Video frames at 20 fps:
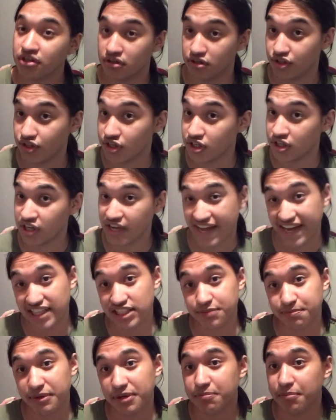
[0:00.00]
your
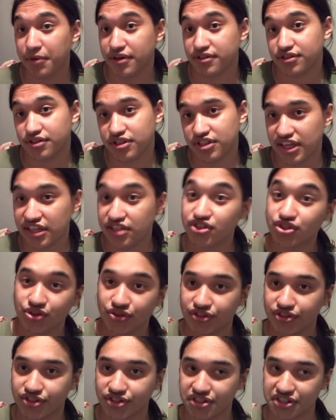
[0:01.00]
Azemech monsters gain
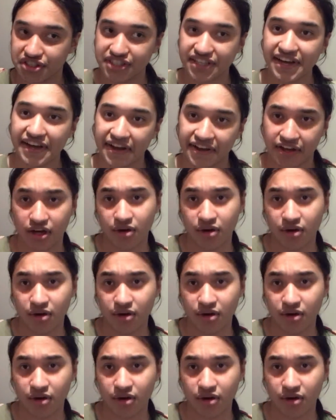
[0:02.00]
200 attack,